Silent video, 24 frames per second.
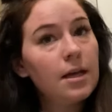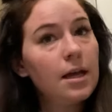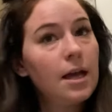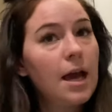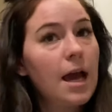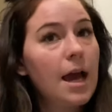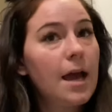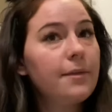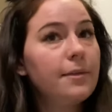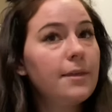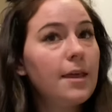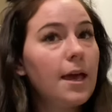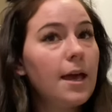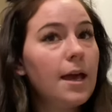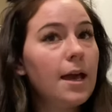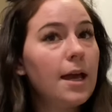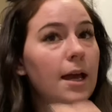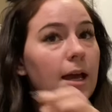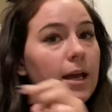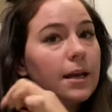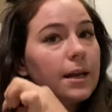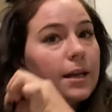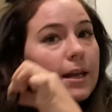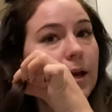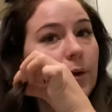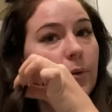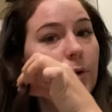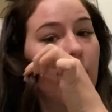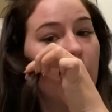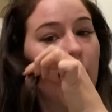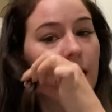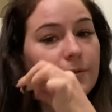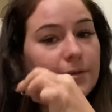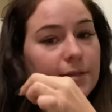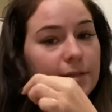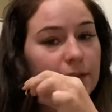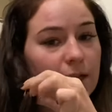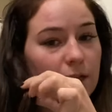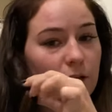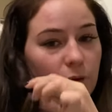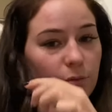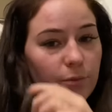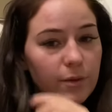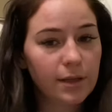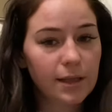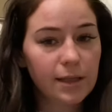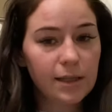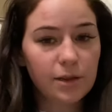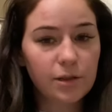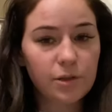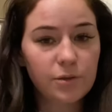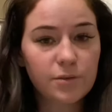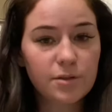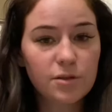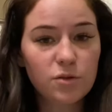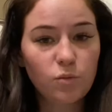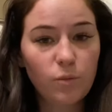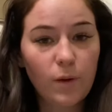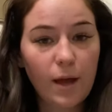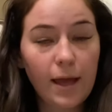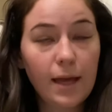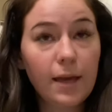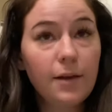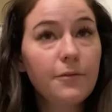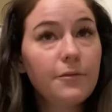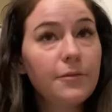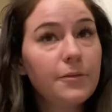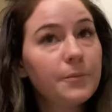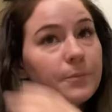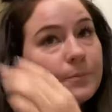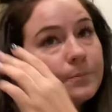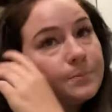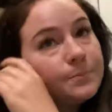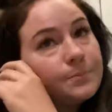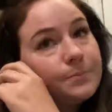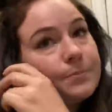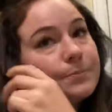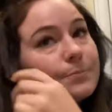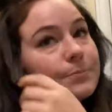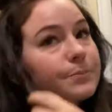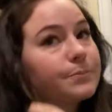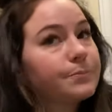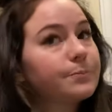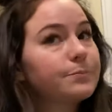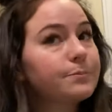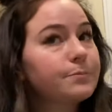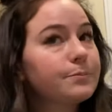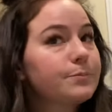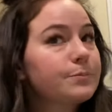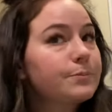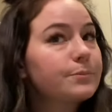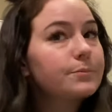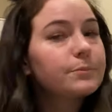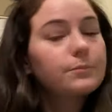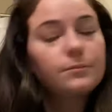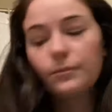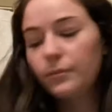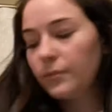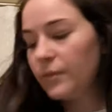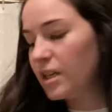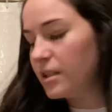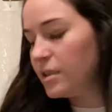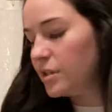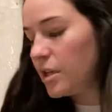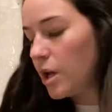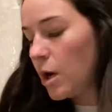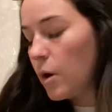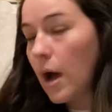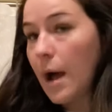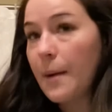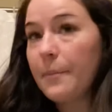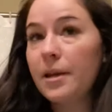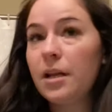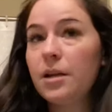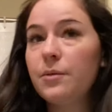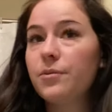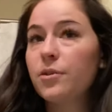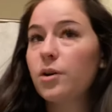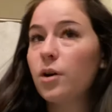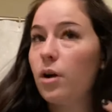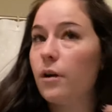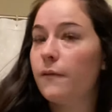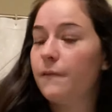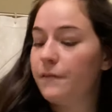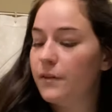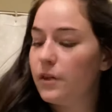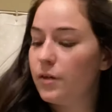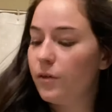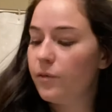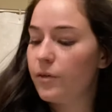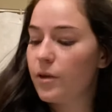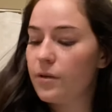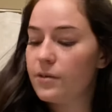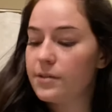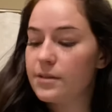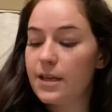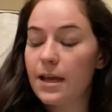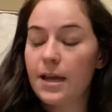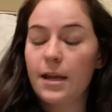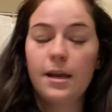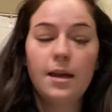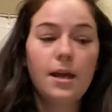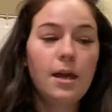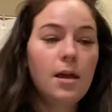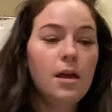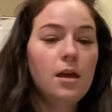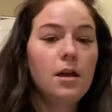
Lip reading: And then it will have just like a really loose wave. So I'm gonna throw a few of those in.